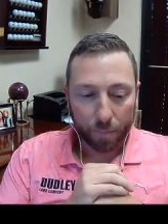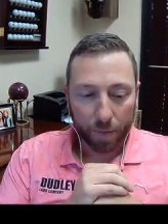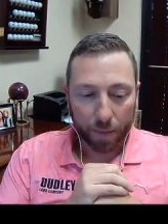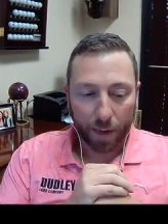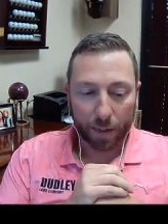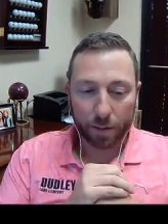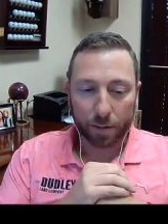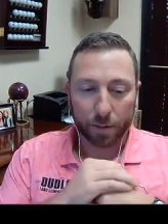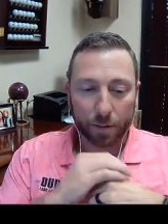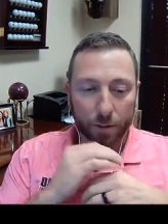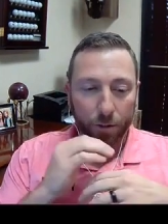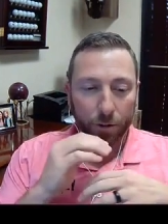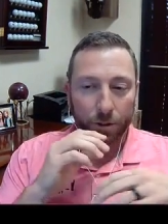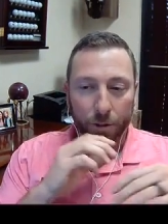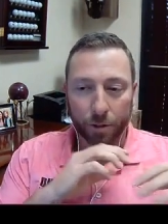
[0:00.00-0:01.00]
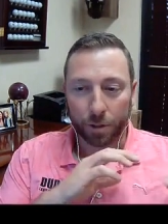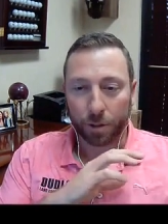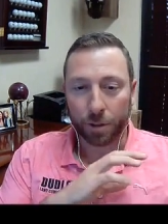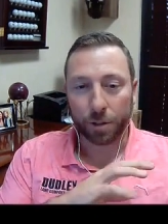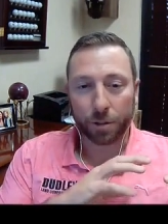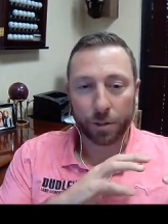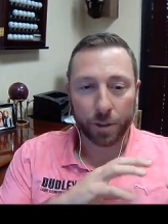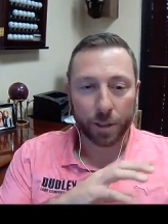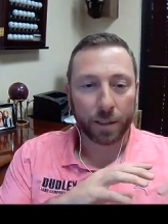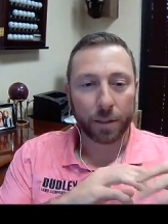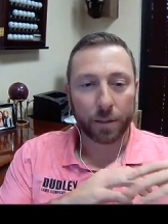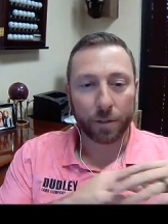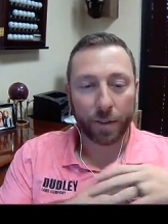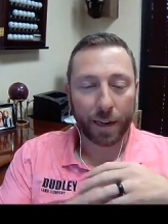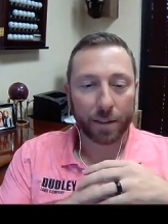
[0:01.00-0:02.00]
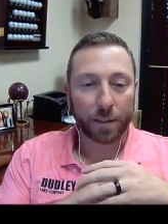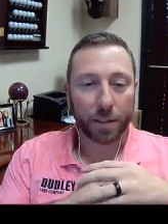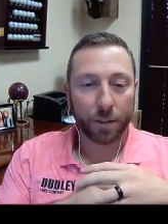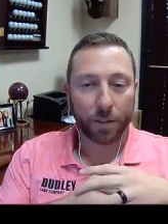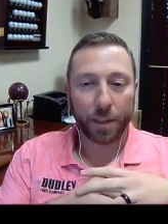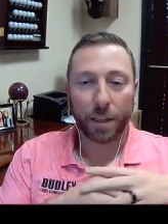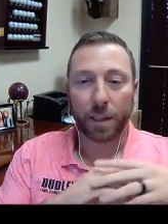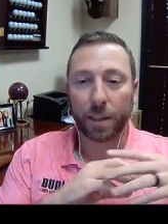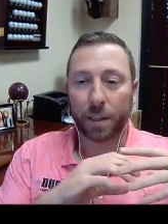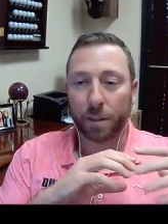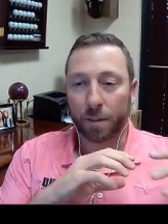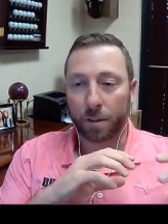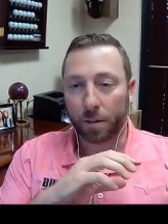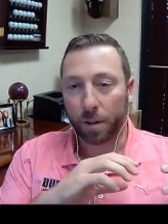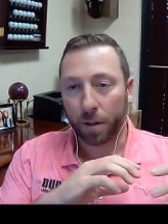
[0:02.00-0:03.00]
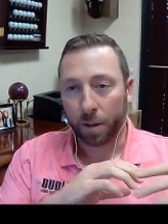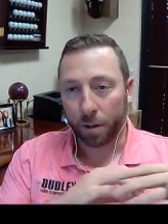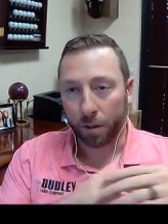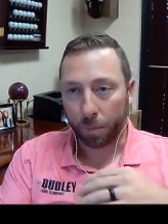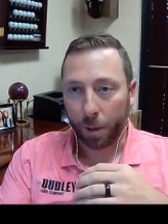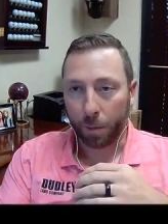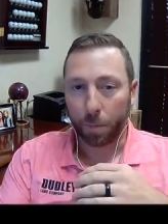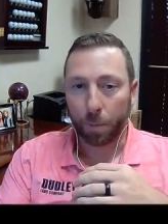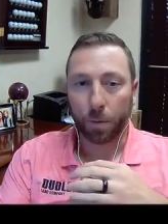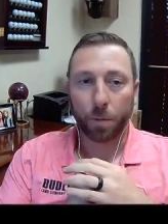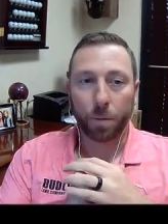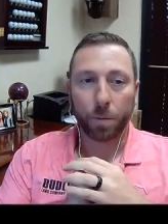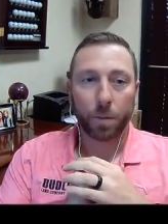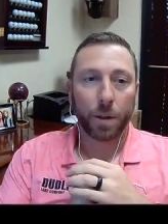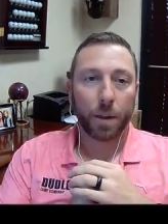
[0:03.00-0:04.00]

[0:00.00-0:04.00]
that just shows you a good trend of activity and and people